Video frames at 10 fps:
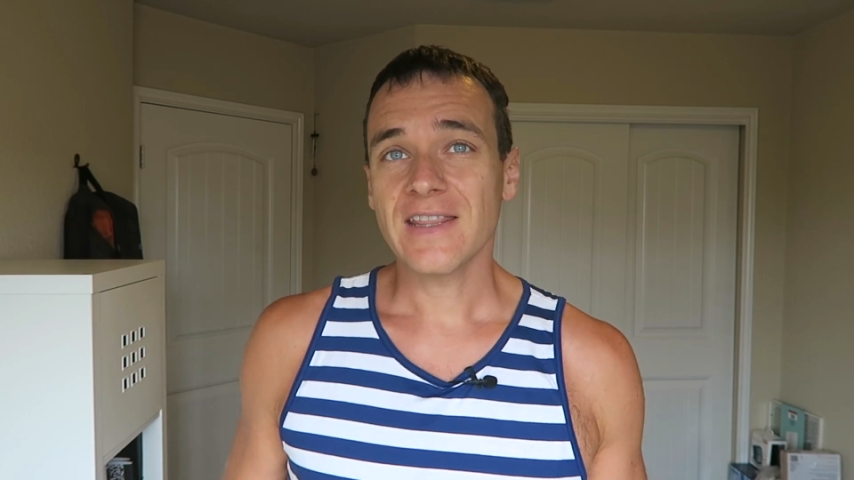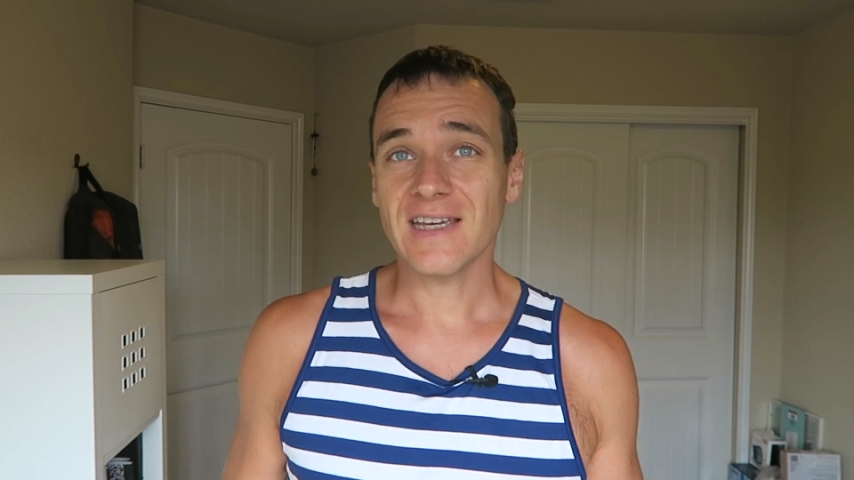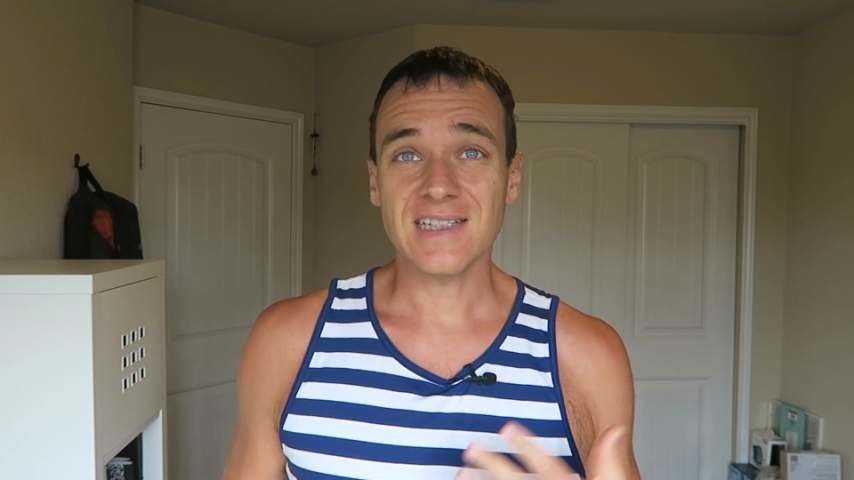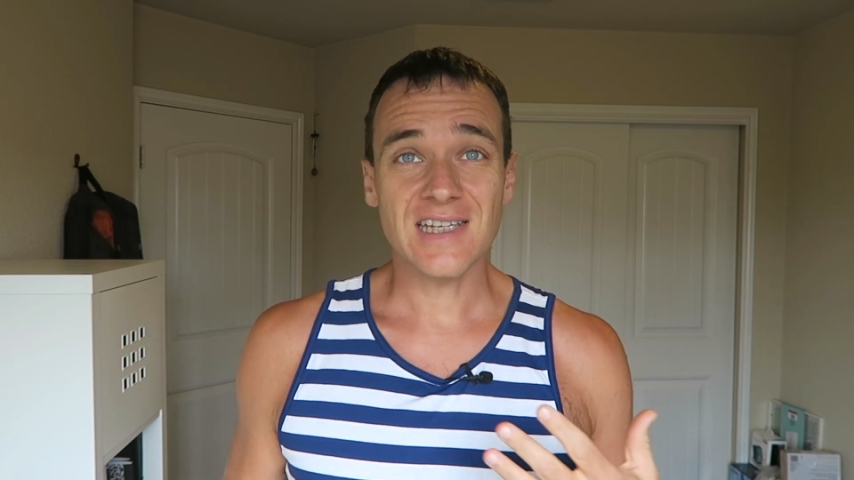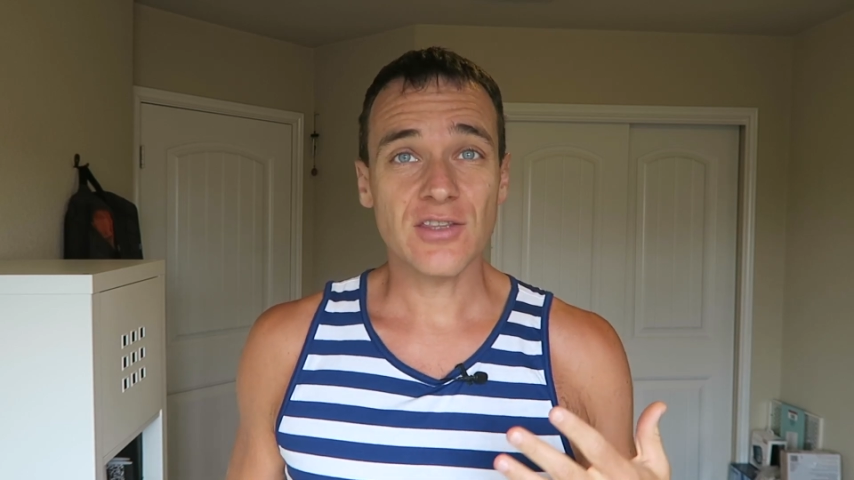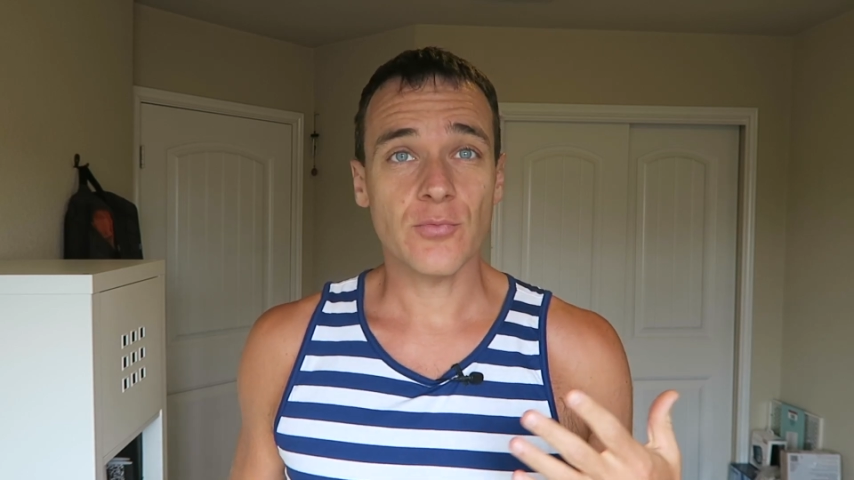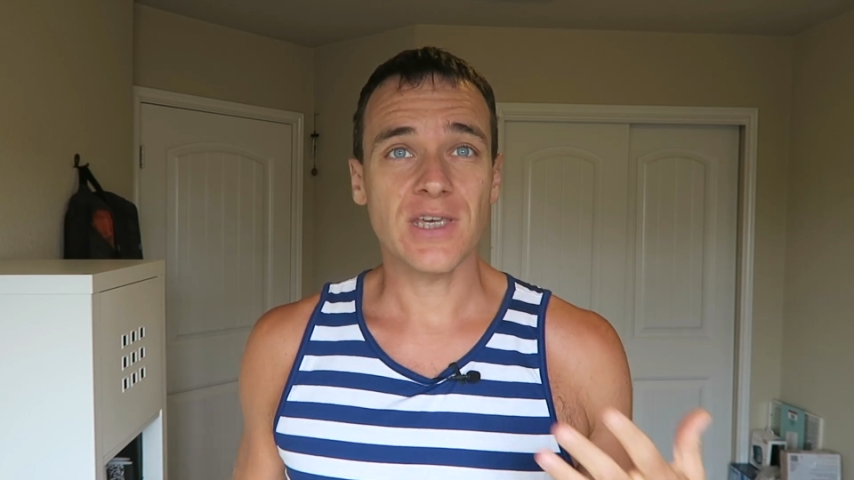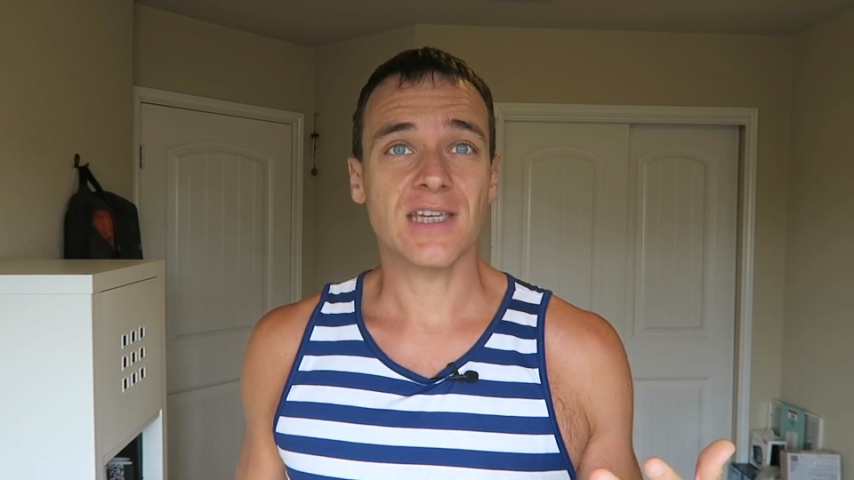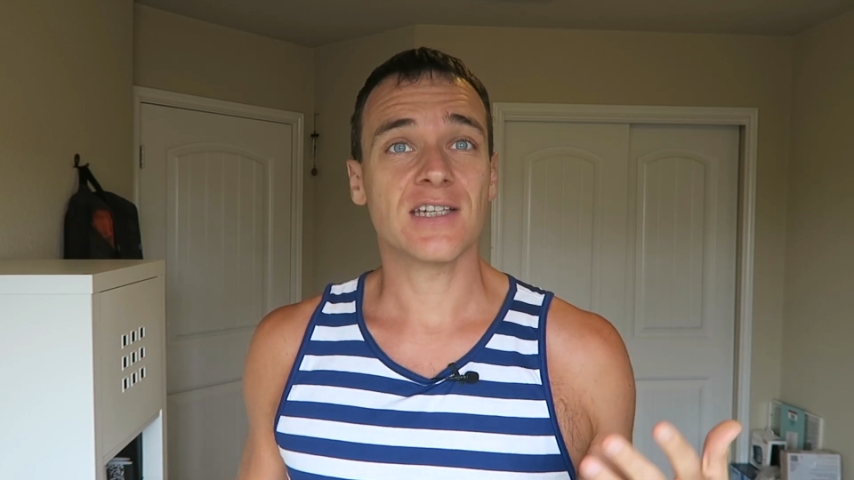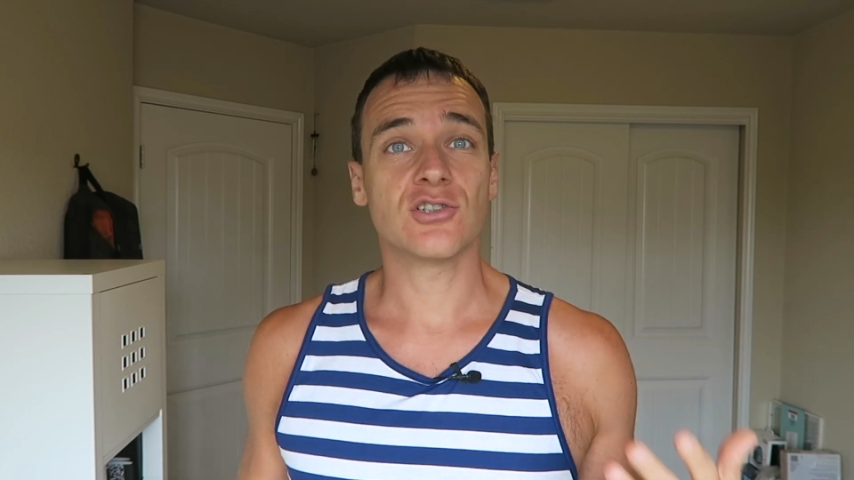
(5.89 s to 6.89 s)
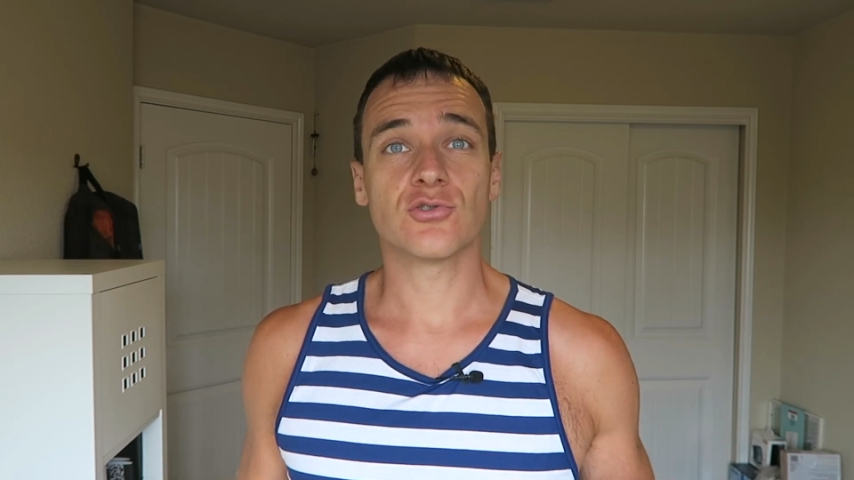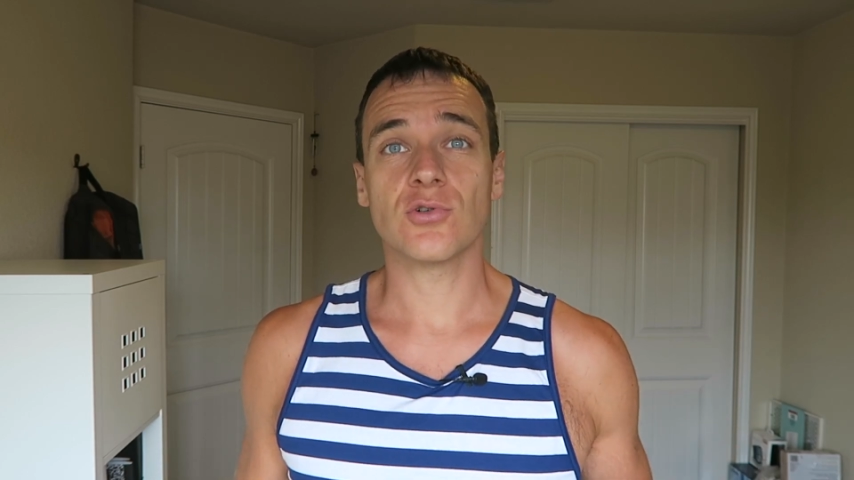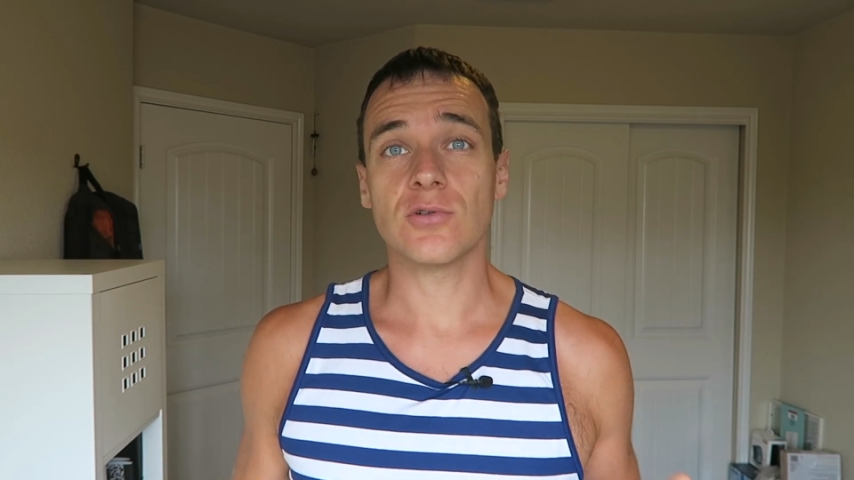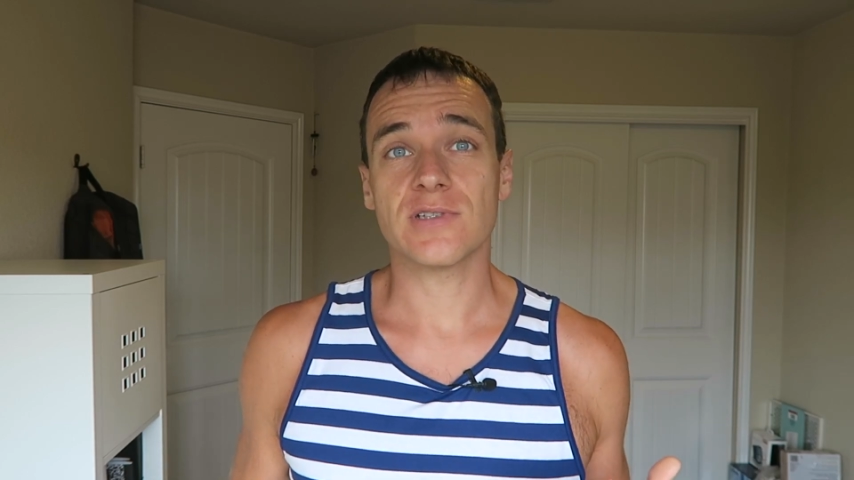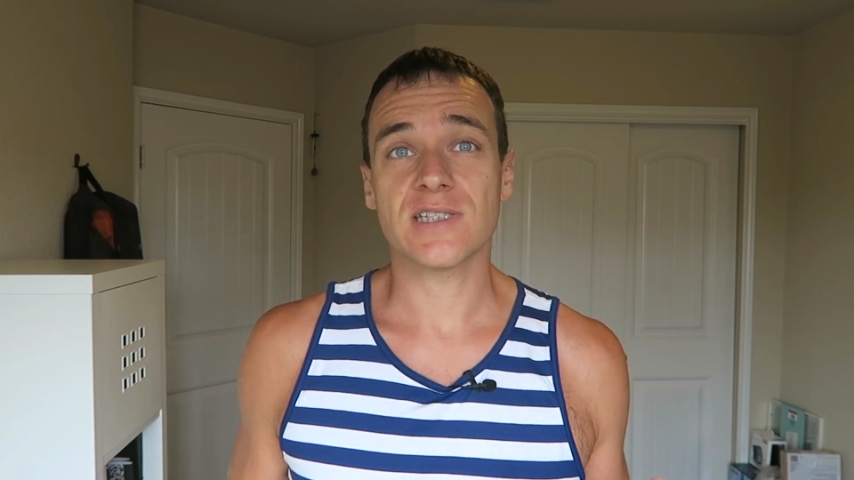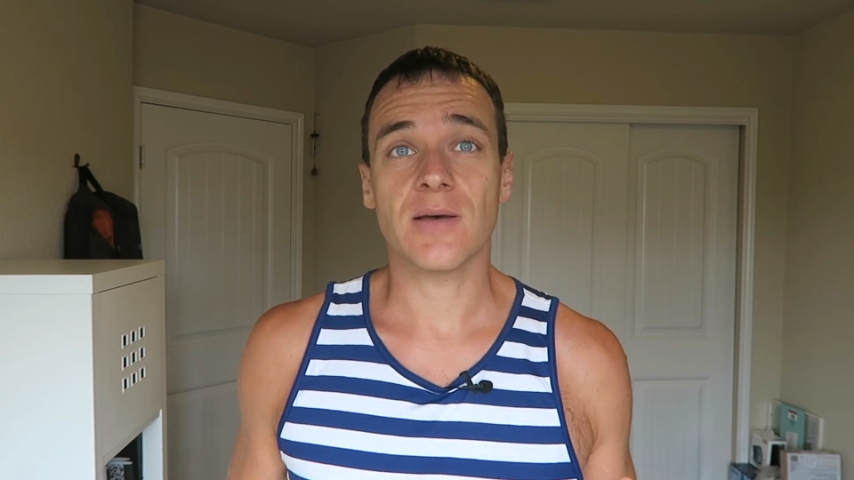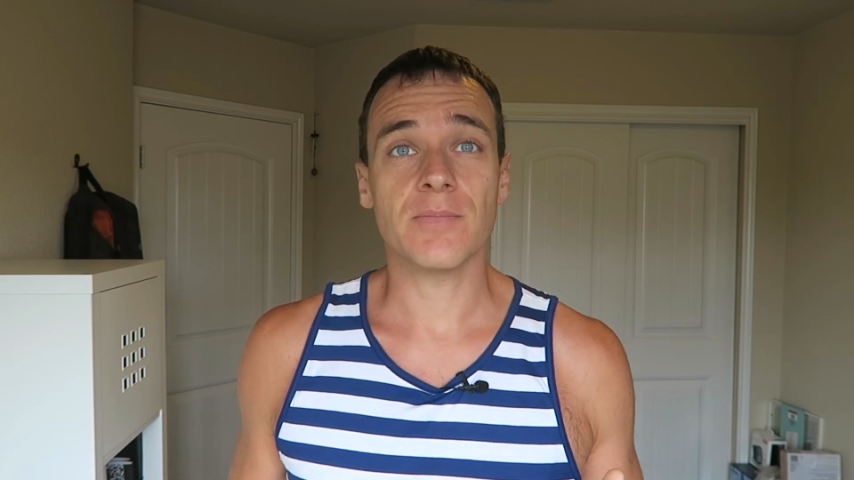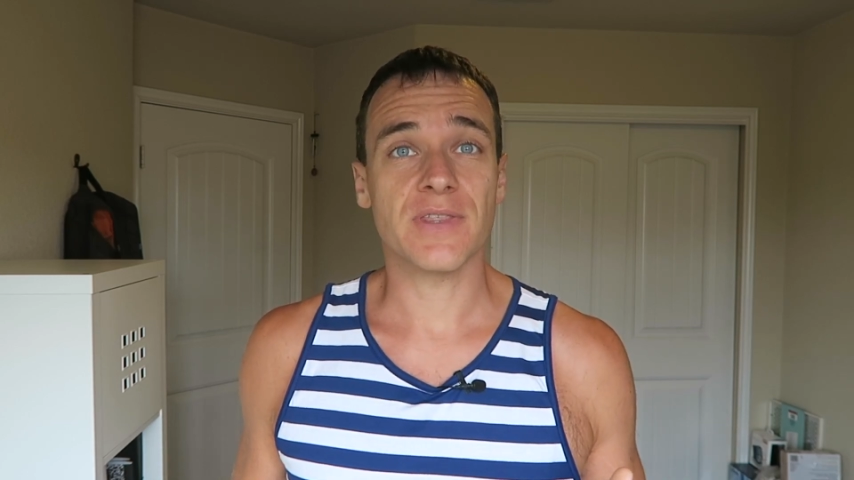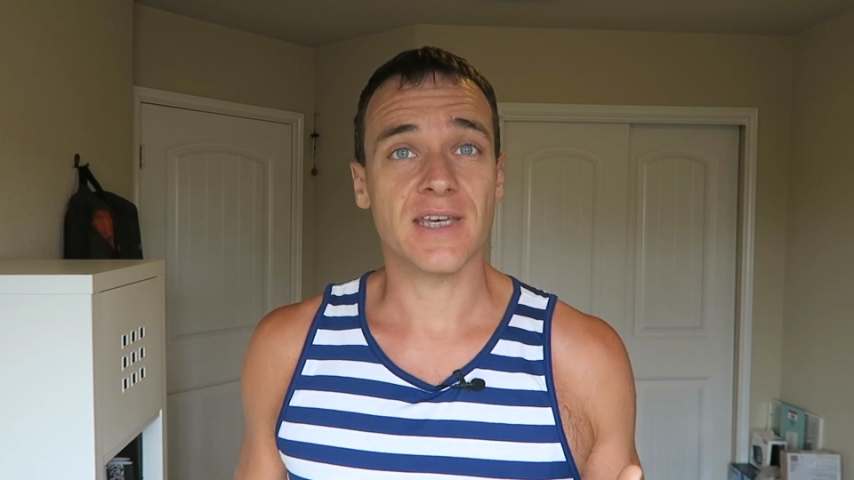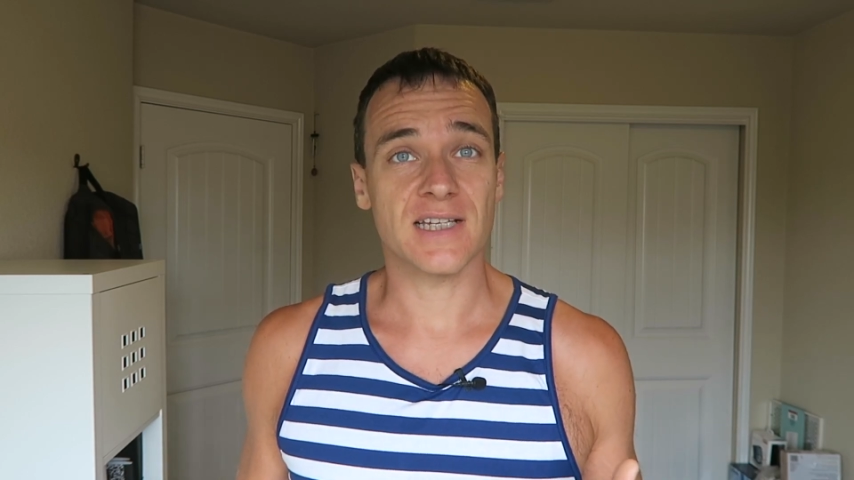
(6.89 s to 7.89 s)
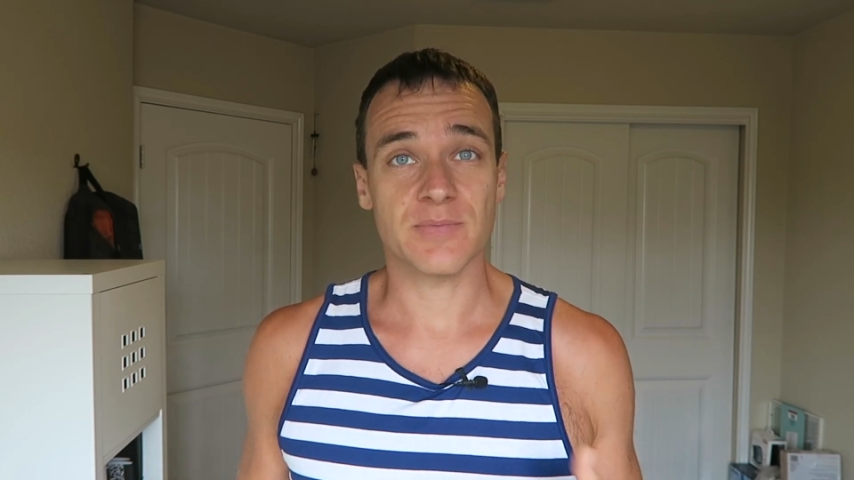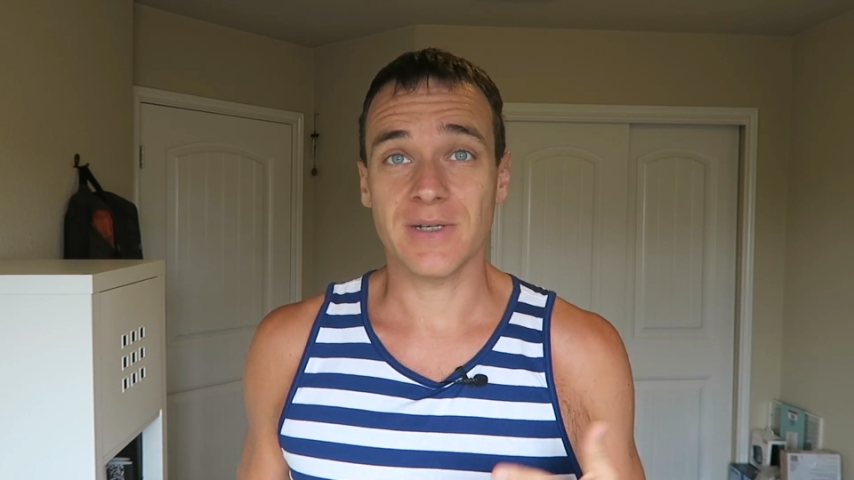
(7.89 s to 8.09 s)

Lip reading: The idea that we can control some things